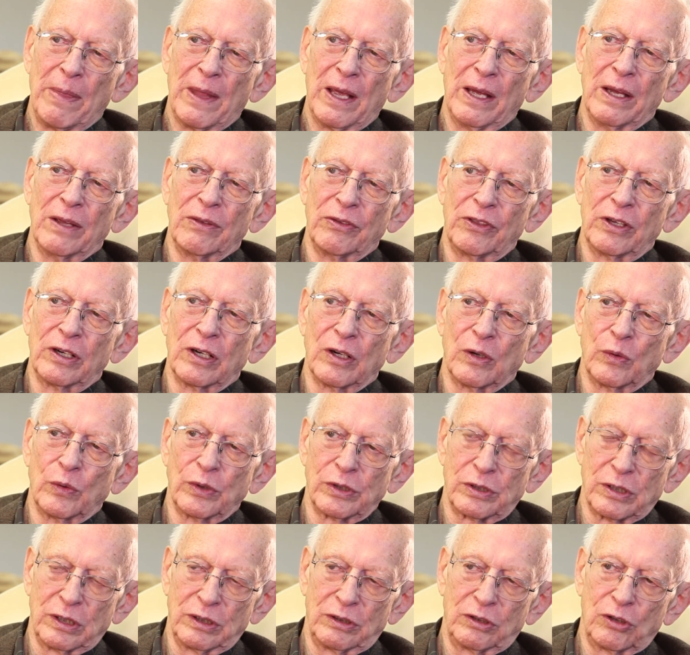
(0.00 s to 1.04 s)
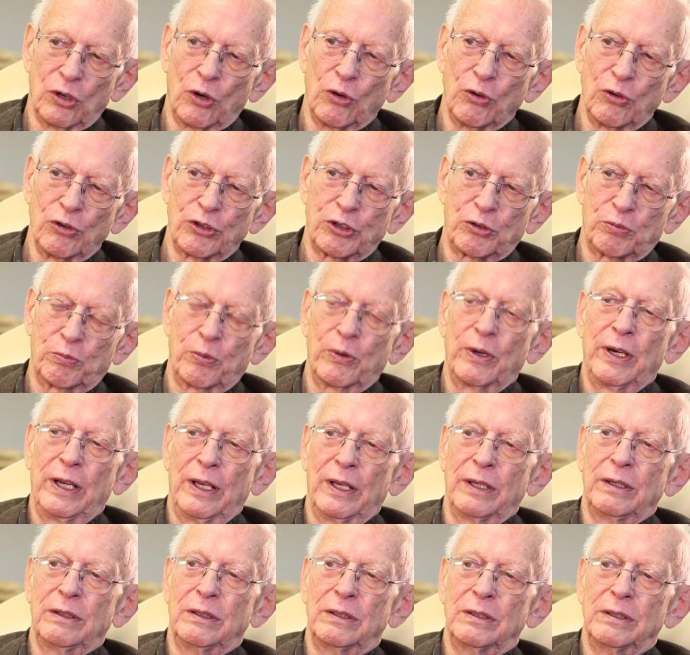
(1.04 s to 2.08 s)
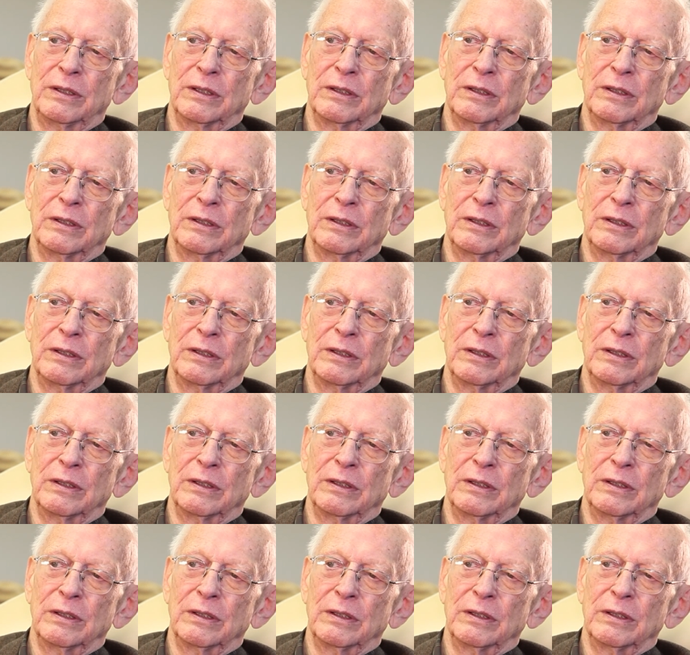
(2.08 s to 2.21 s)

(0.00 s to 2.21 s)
And there was a total spread